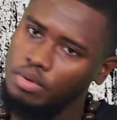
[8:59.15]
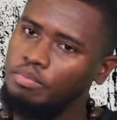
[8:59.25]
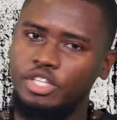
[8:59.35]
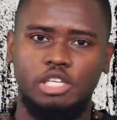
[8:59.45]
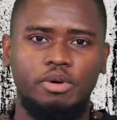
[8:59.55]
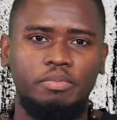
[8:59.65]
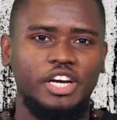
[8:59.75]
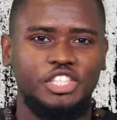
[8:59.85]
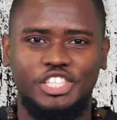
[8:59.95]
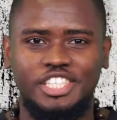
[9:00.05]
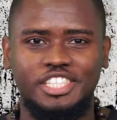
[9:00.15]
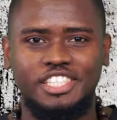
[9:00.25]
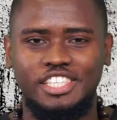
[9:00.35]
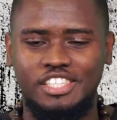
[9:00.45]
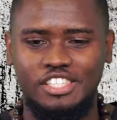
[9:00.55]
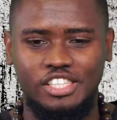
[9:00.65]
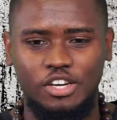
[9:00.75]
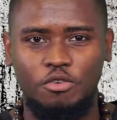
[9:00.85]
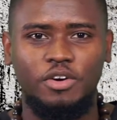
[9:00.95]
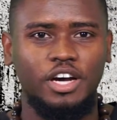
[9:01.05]
putting my passion at it and see
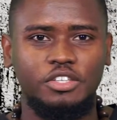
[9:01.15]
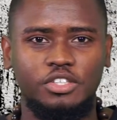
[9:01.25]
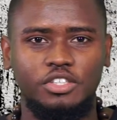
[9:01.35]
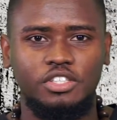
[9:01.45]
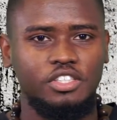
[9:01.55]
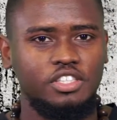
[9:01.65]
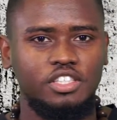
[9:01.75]
how far it goes.